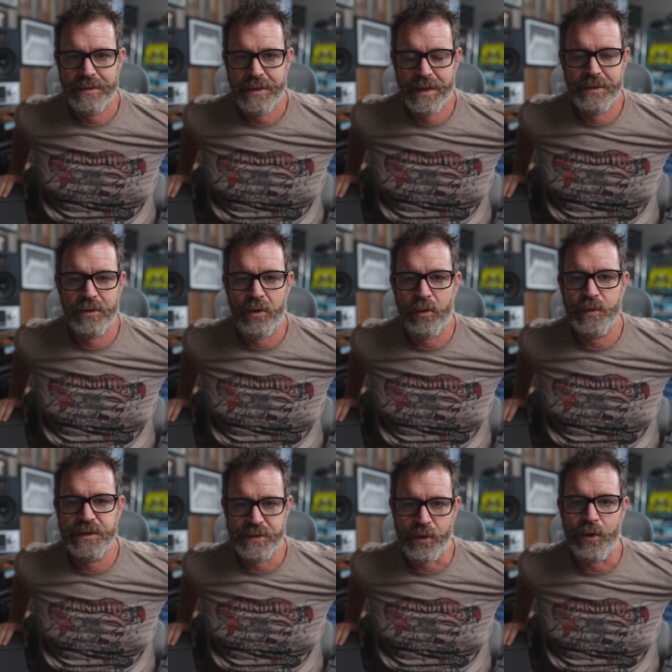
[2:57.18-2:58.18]
and they're
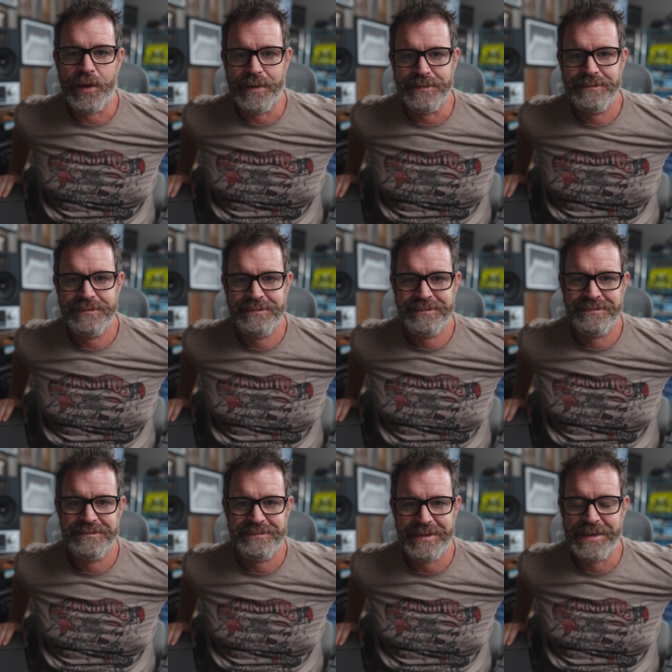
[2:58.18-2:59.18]
always on.
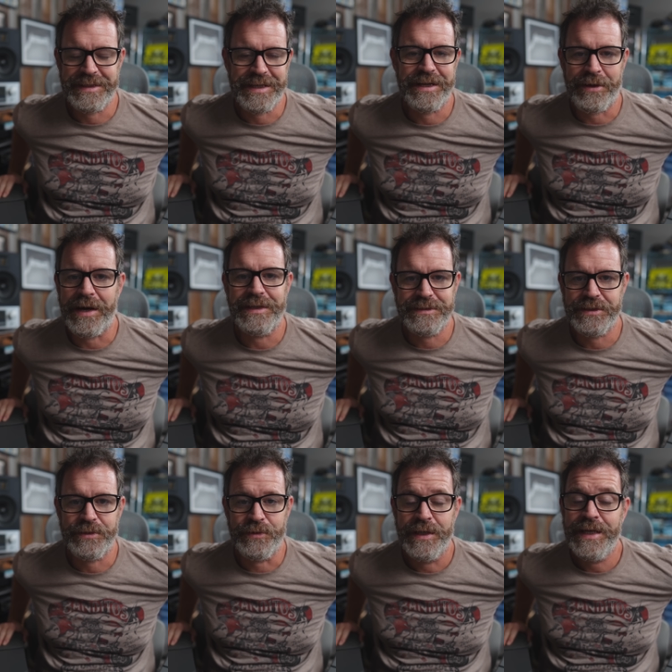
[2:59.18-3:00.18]
And they get hot
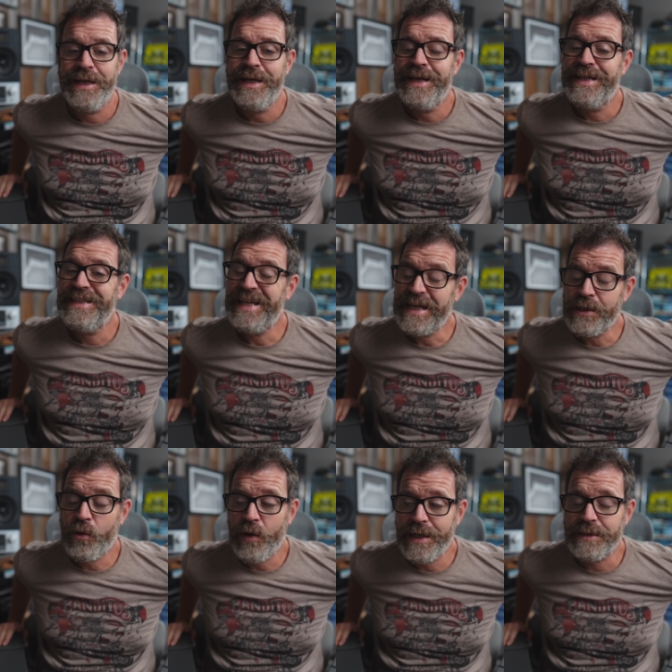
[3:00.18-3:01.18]
too. Not
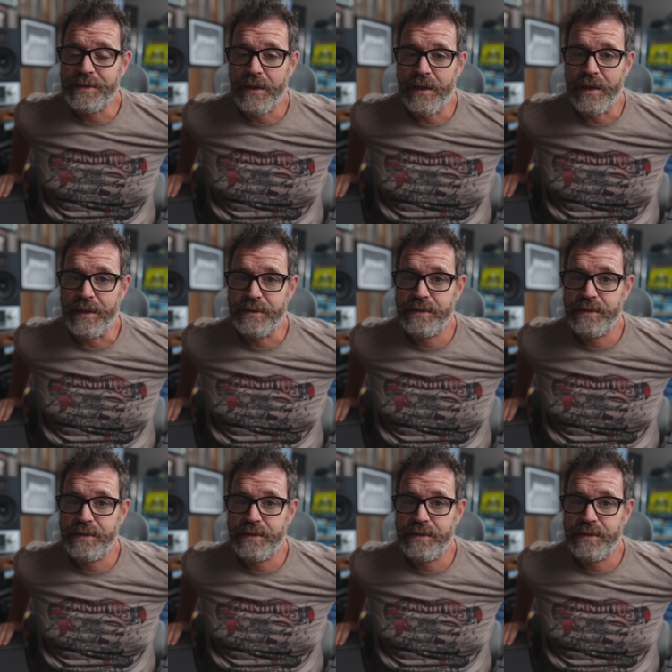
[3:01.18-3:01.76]
quite as hot as